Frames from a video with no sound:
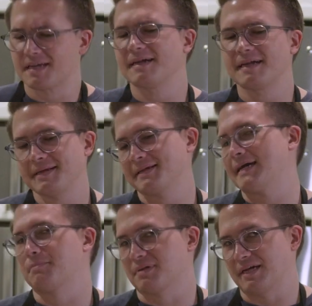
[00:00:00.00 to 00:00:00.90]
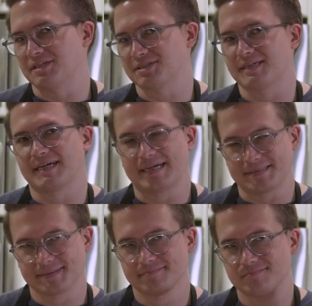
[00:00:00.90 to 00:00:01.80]
Any application that has
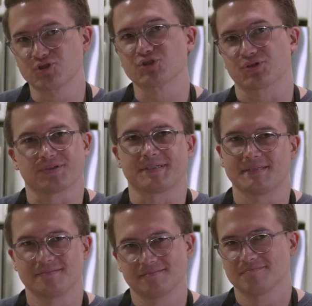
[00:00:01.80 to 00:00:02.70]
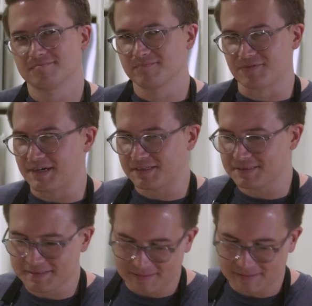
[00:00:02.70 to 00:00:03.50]
sugar in it, frankly.